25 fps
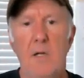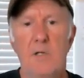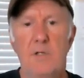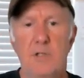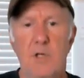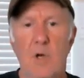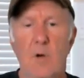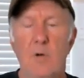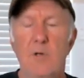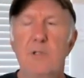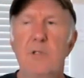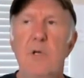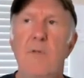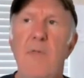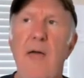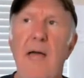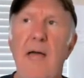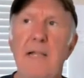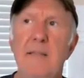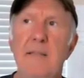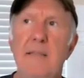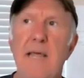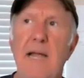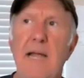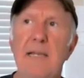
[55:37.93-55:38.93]
So
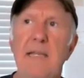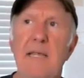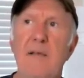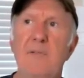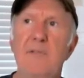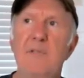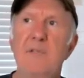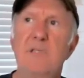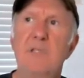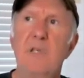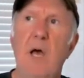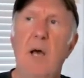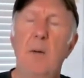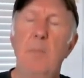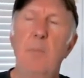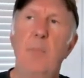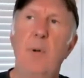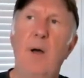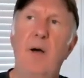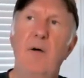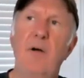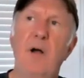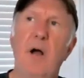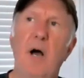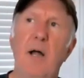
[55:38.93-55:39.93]
that gives
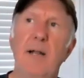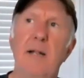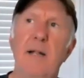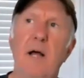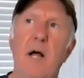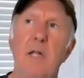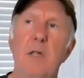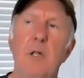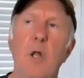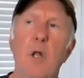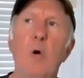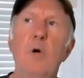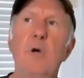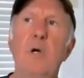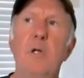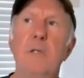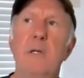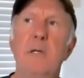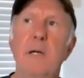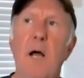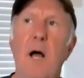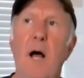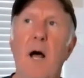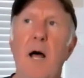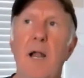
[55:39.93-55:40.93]
a local
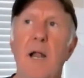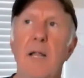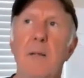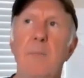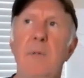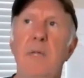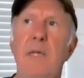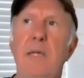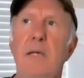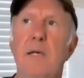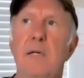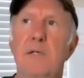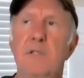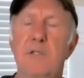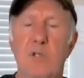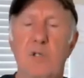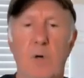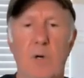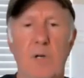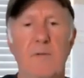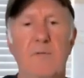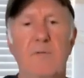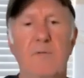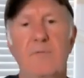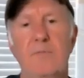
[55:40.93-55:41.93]
economy a
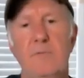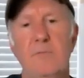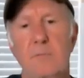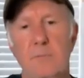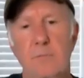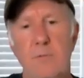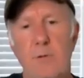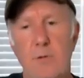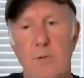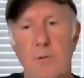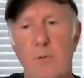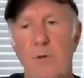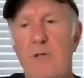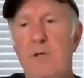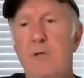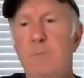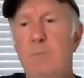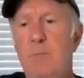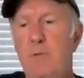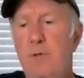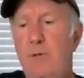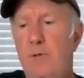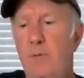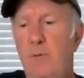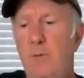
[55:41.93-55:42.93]
sort of three
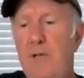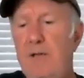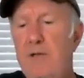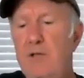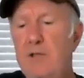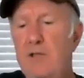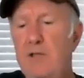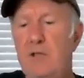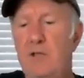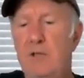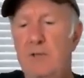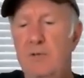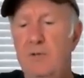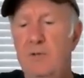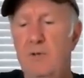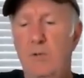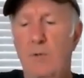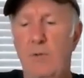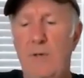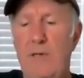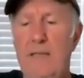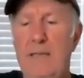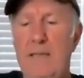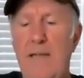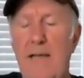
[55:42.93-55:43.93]

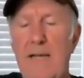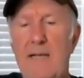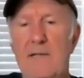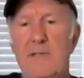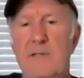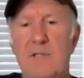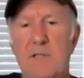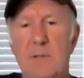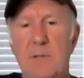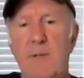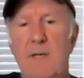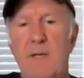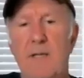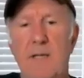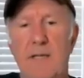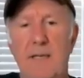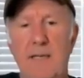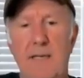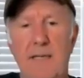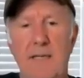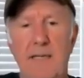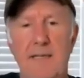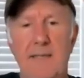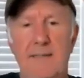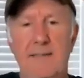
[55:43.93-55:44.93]
leg
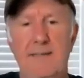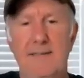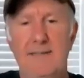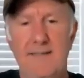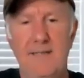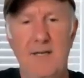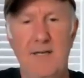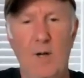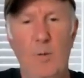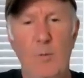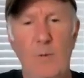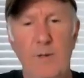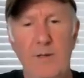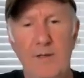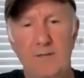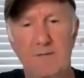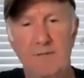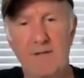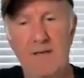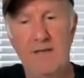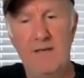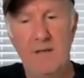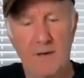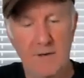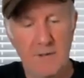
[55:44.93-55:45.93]
stability. We can
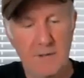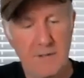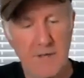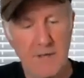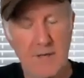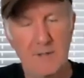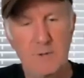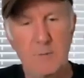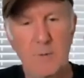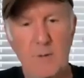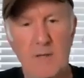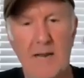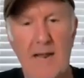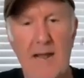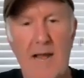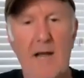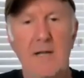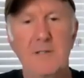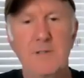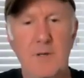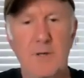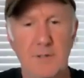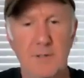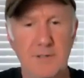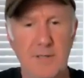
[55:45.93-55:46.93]
feed ourselves, we can
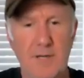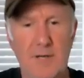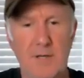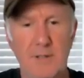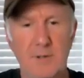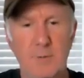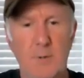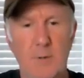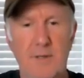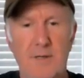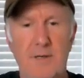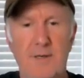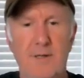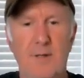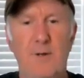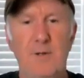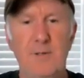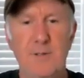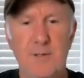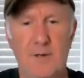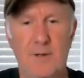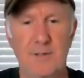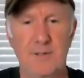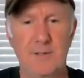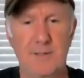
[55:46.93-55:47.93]
house ourselves, we can
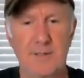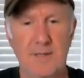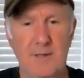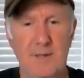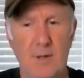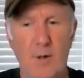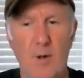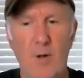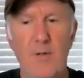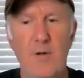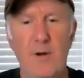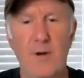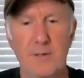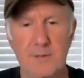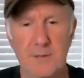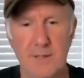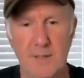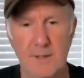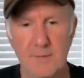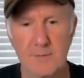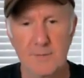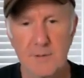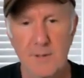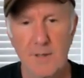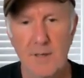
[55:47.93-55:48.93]
clothe
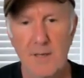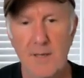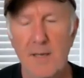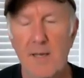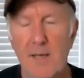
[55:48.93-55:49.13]
ourselves.